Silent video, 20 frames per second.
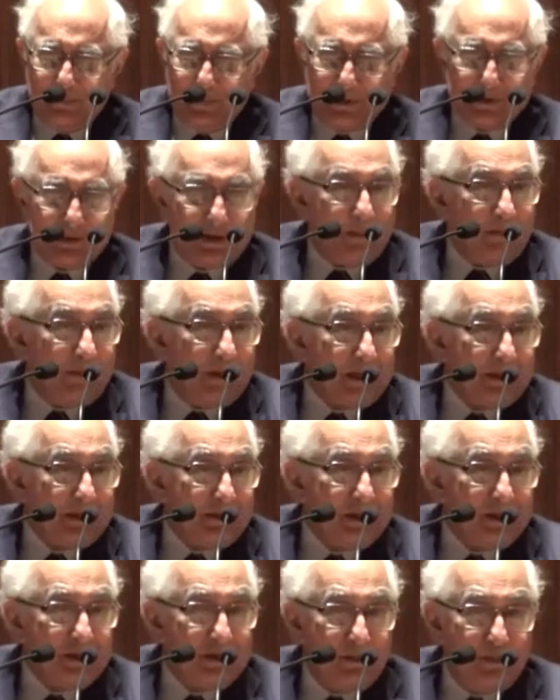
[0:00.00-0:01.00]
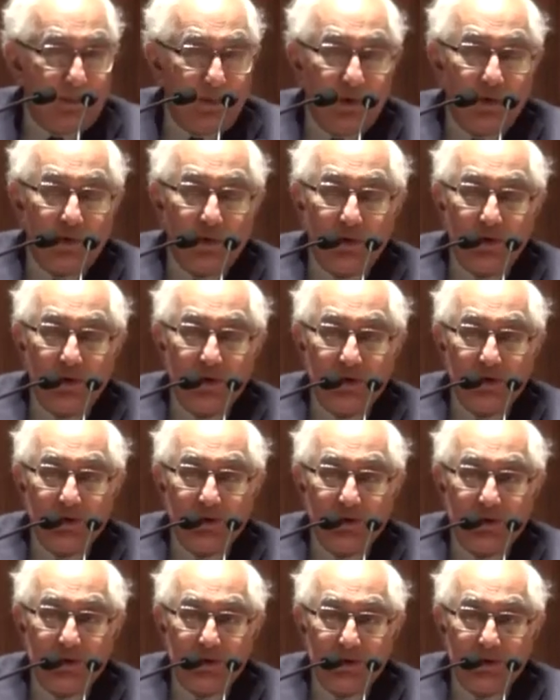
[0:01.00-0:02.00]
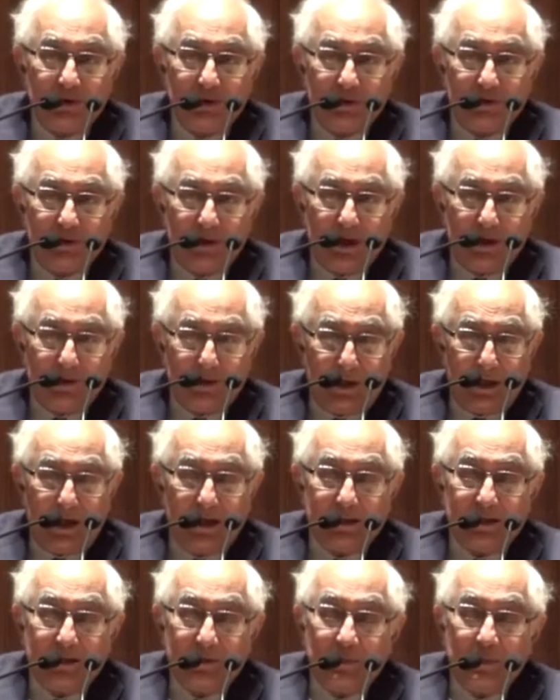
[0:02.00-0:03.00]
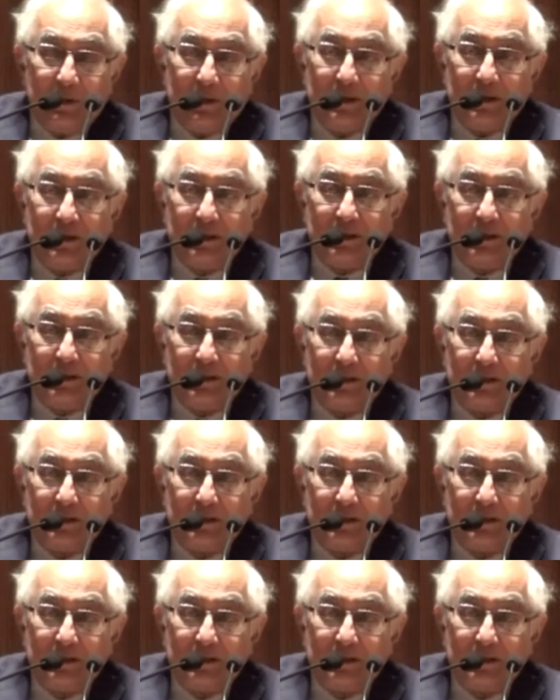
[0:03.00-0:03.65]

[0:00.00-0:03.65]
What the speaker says: established this board under IEB,